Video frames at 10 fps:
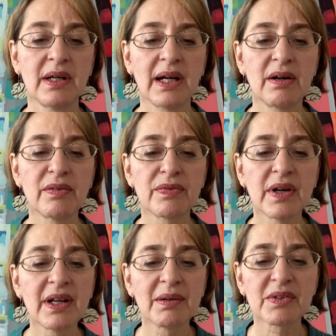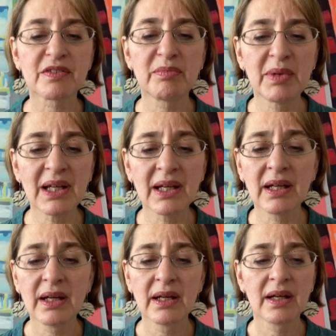how afraid he was of
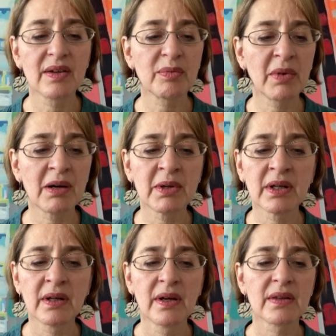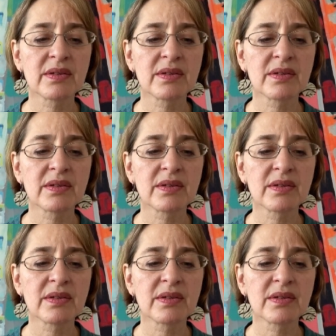me, his mama,